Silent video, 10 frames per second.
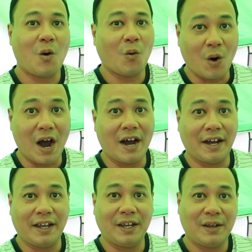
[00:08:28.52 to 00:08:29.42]

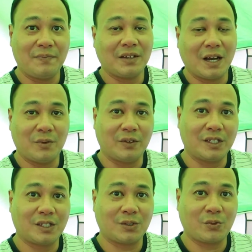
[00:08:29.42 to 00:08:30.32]
why I'm doing
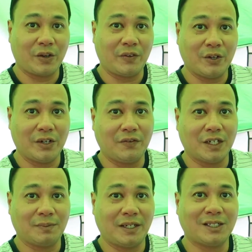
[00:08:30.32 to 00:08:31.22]
this quick video in the
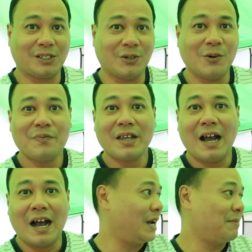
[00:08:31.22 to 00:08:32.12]
first place. So
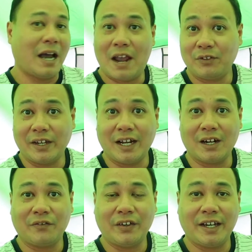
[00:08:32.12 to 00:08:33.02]
yep, I have to get out
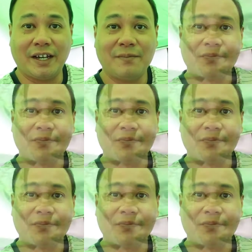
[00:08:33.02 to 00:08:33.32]
of here.